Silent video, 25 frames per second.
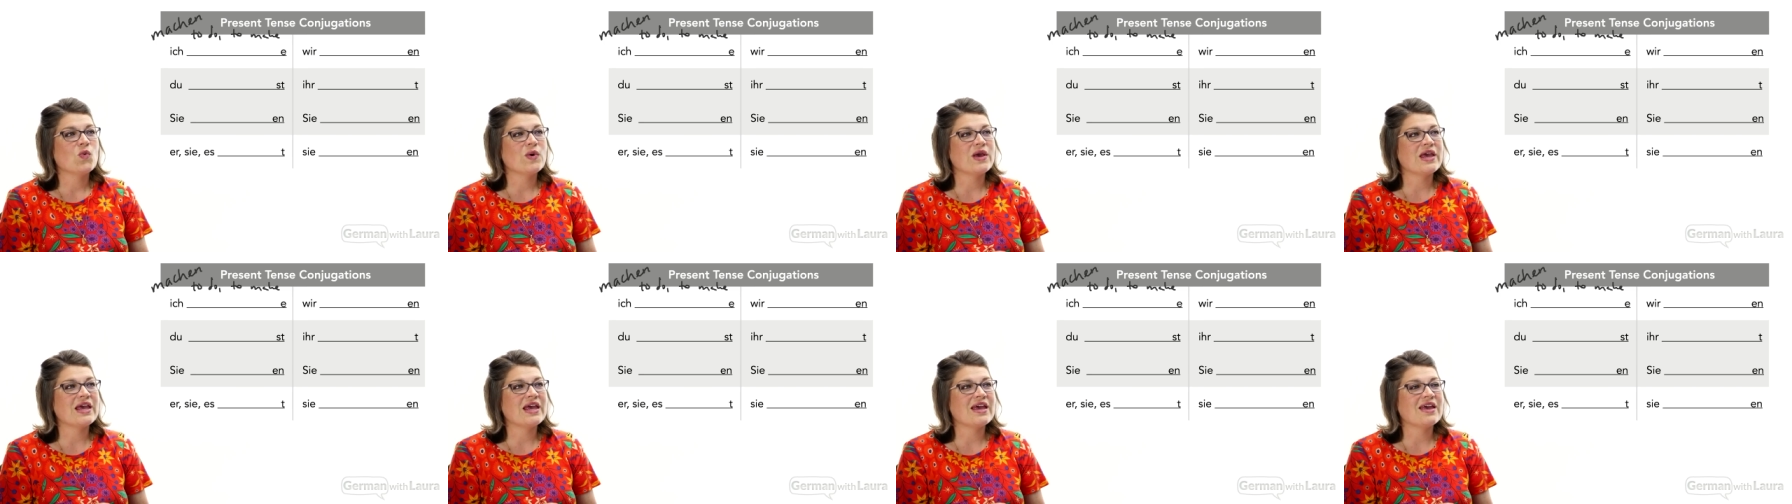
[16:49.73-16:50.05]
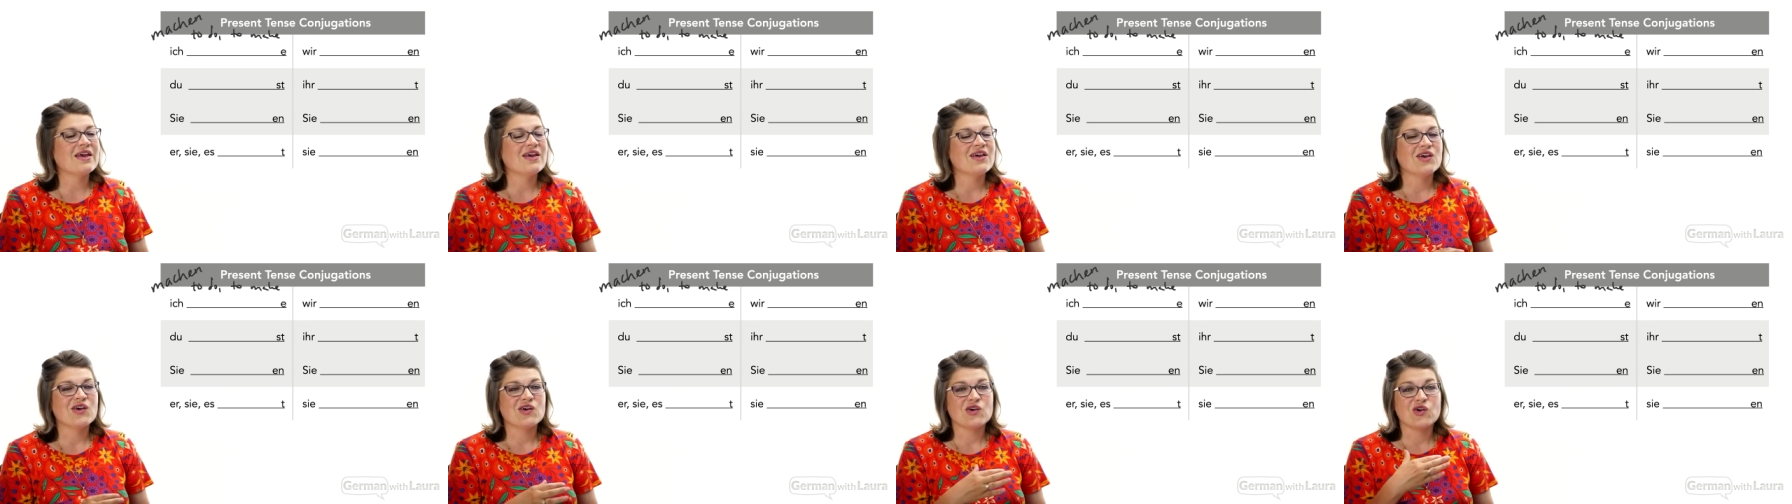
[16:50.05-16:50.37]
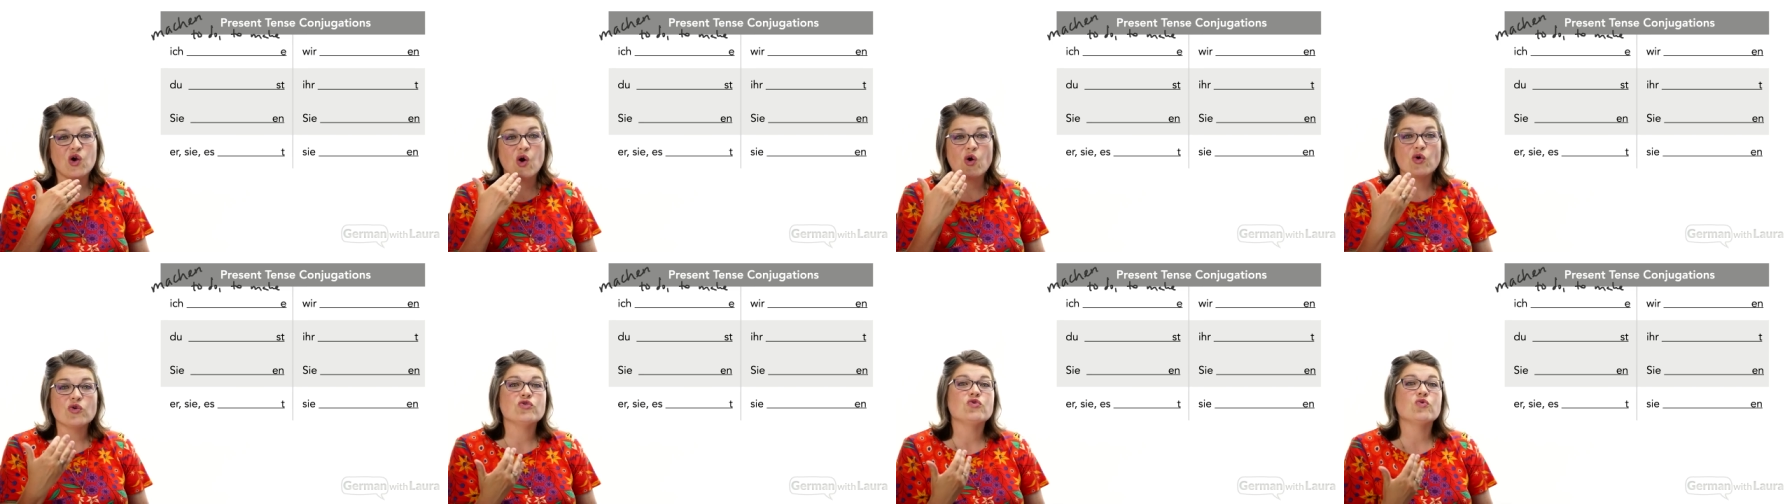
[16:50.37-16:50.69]
we
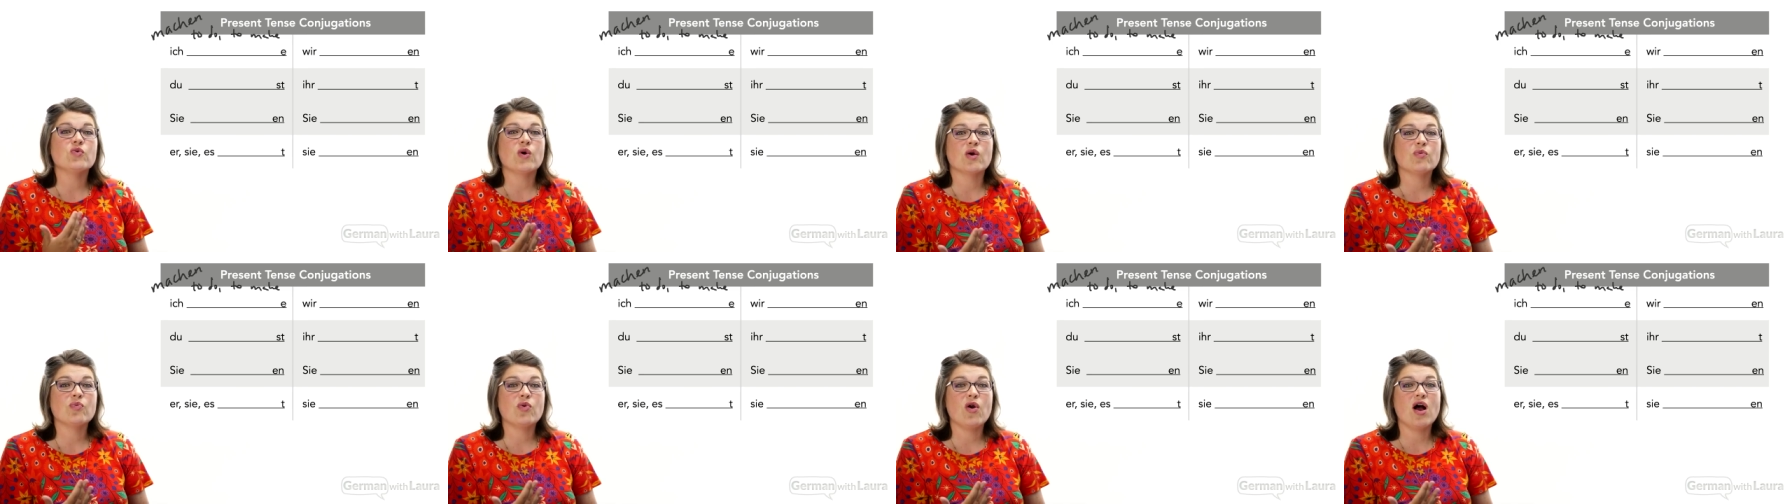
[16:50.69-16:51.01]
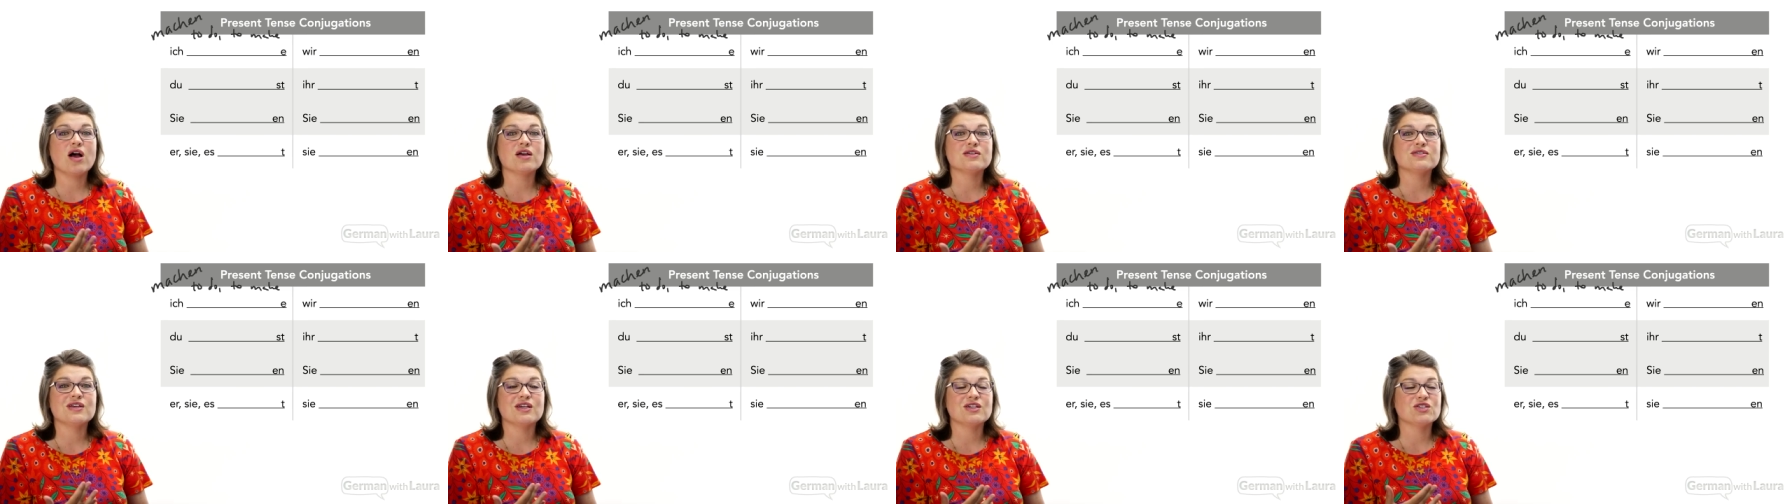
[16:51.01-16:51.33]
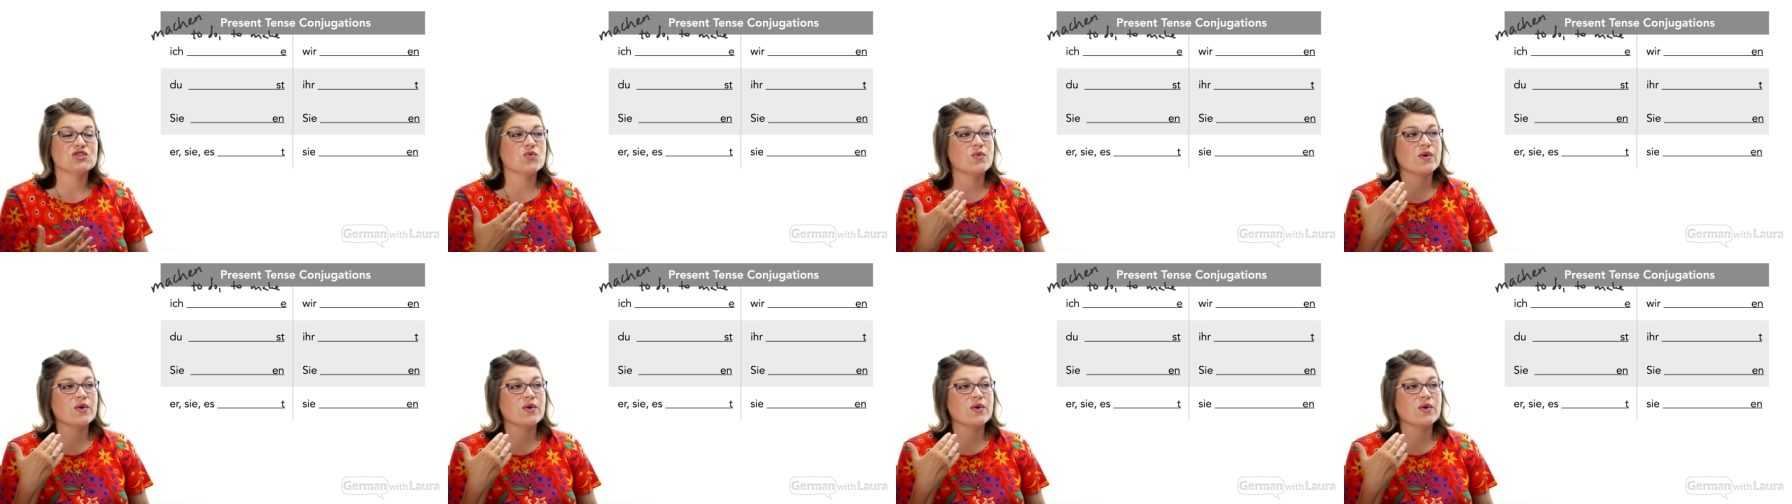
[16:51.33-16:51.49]
go through our process.